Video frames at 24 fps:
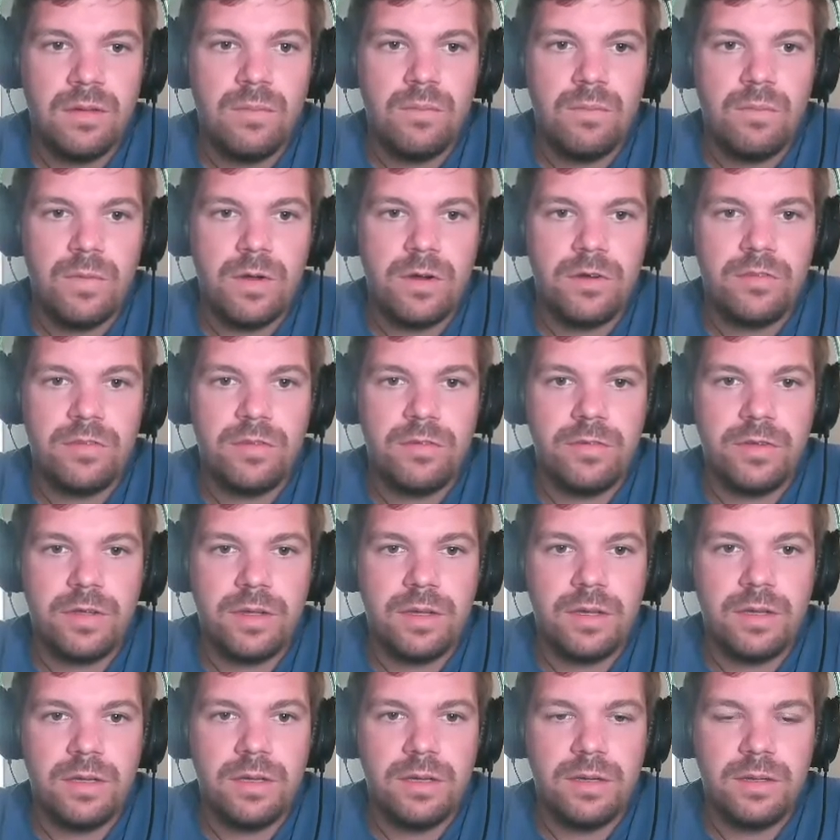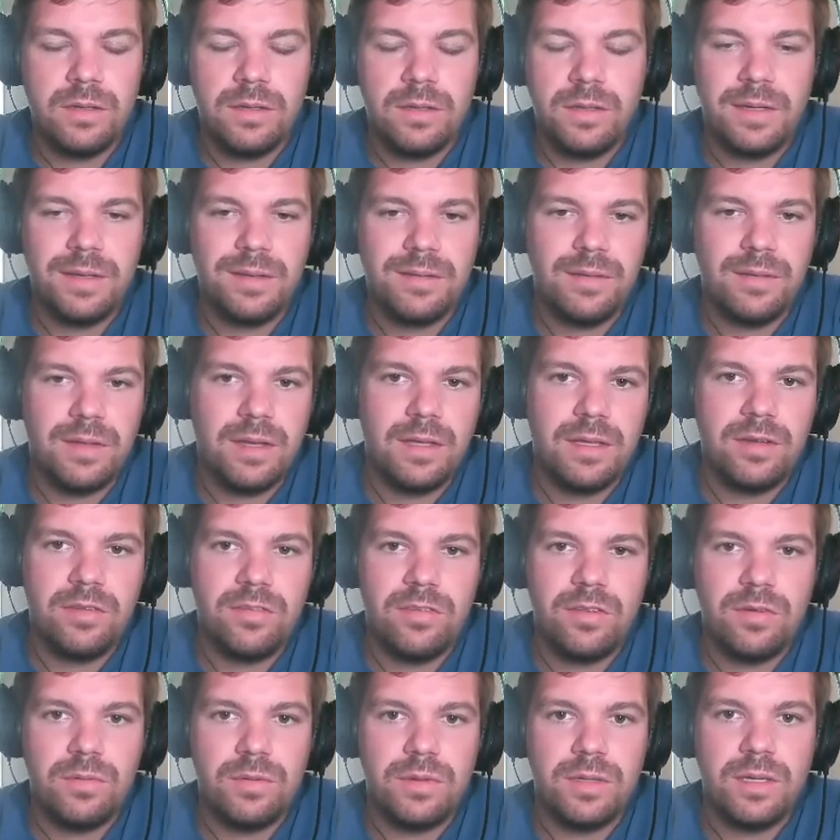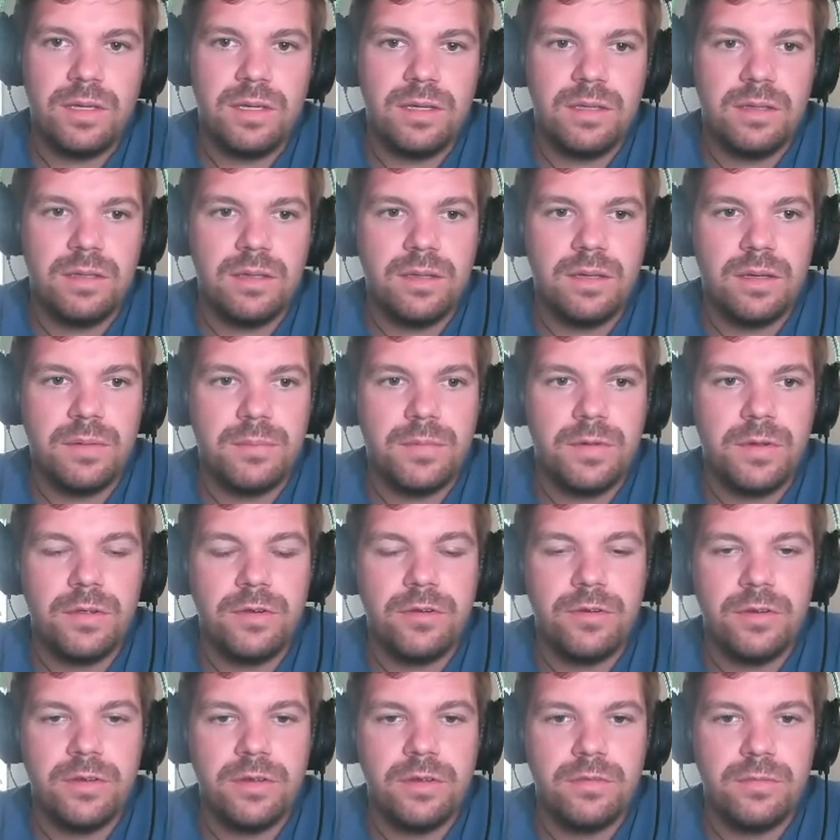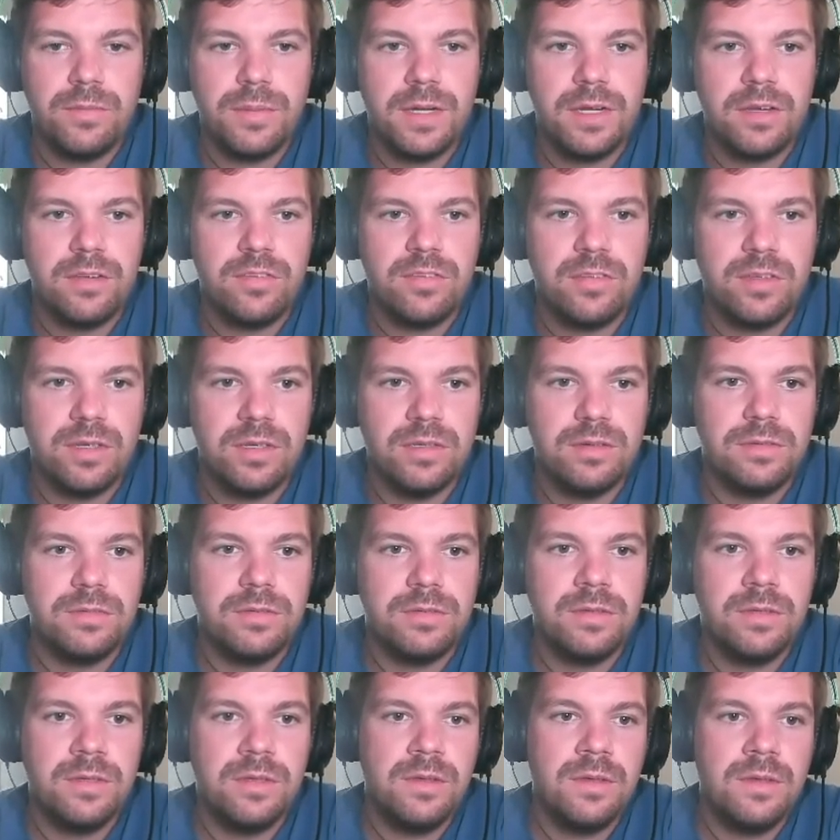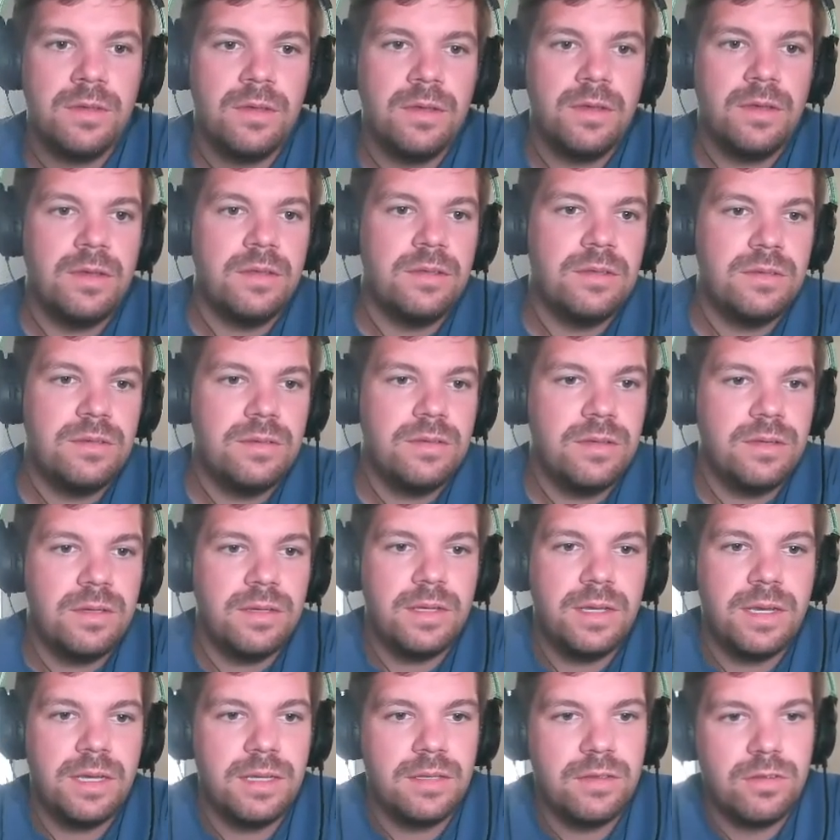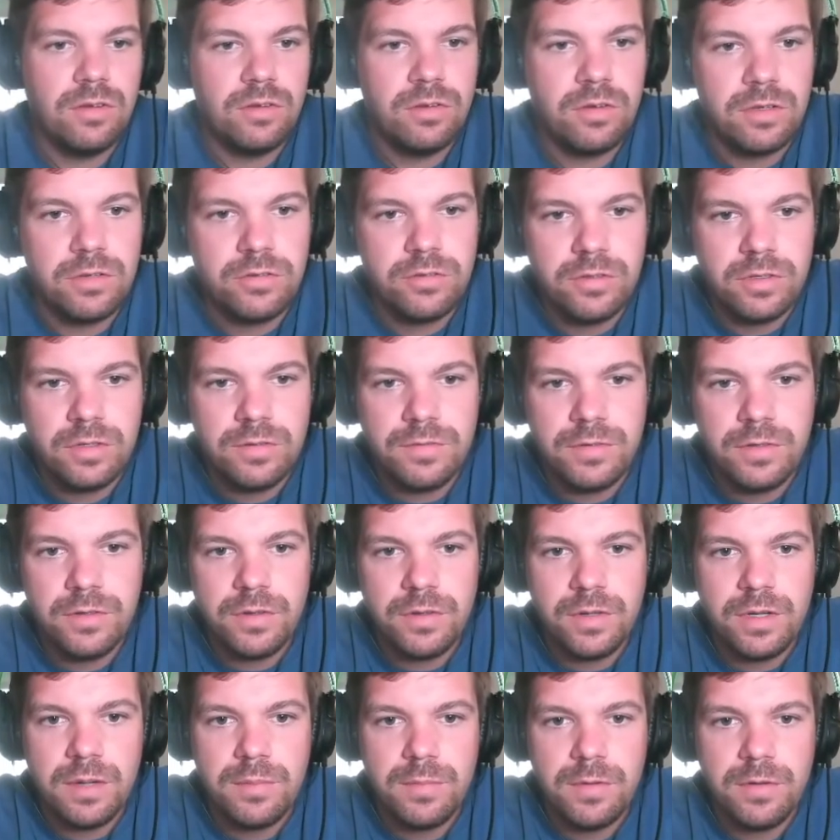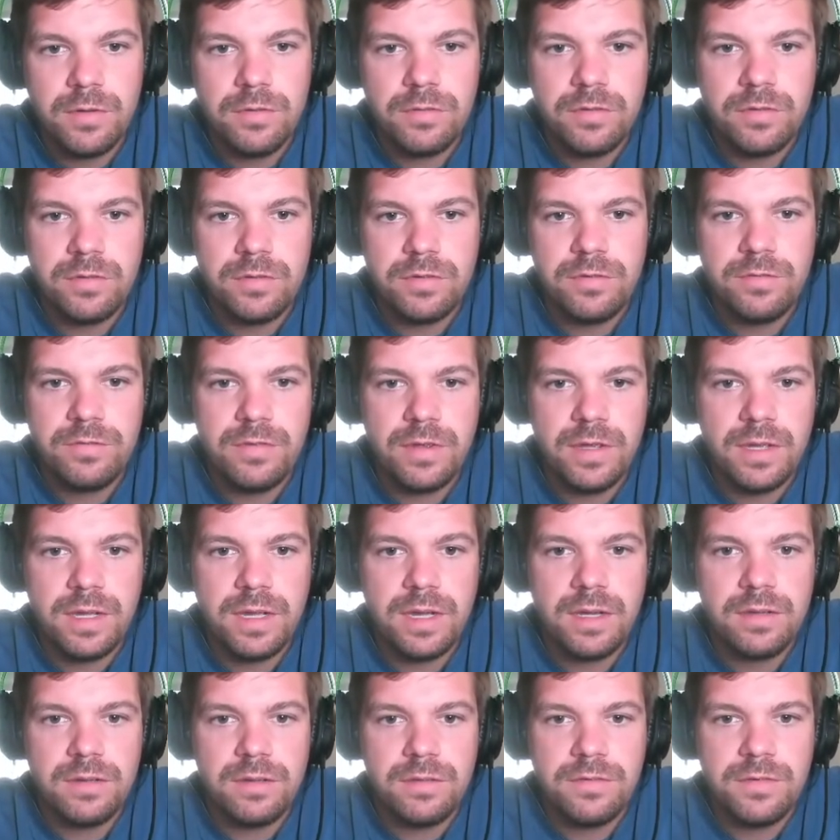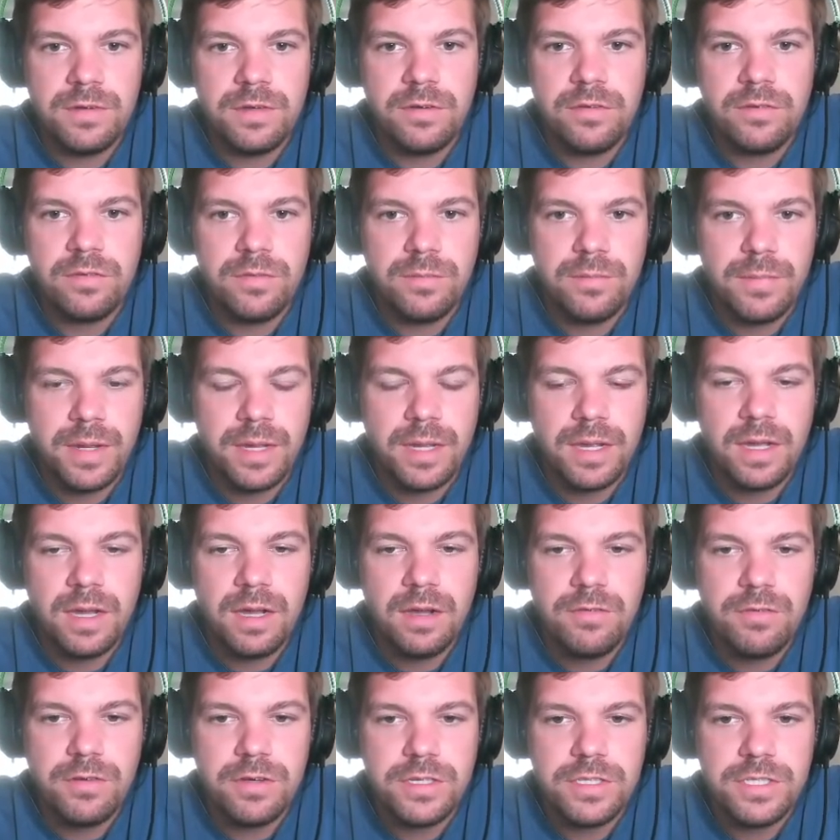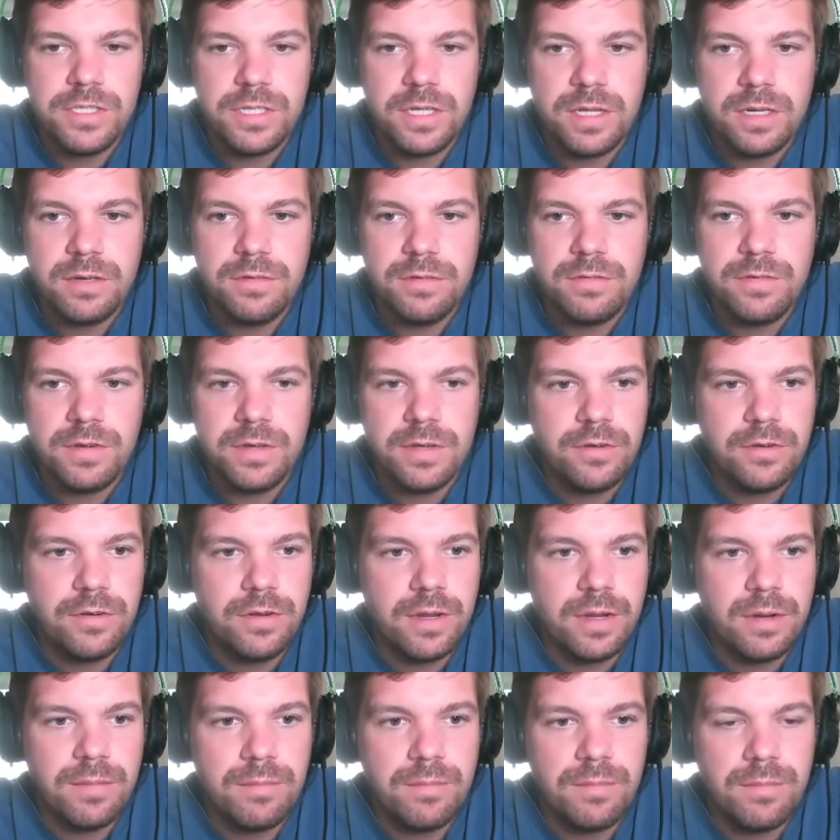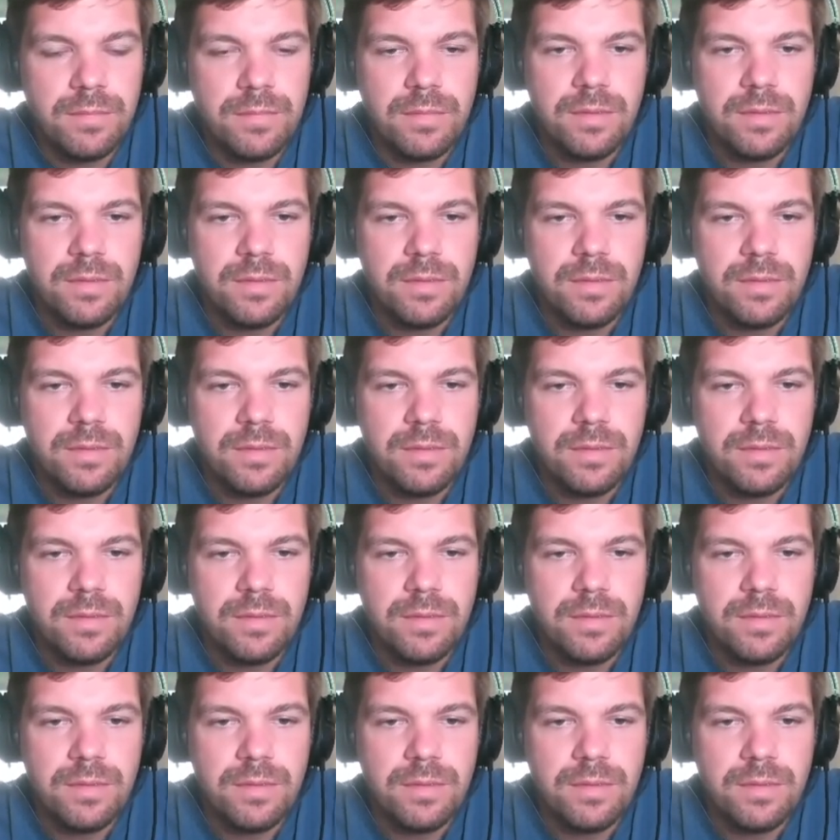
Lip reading: Wide receiver, I like to see what the computer does by itself. Get total control of new cut moves to fake out defenders in main coverage. A defender and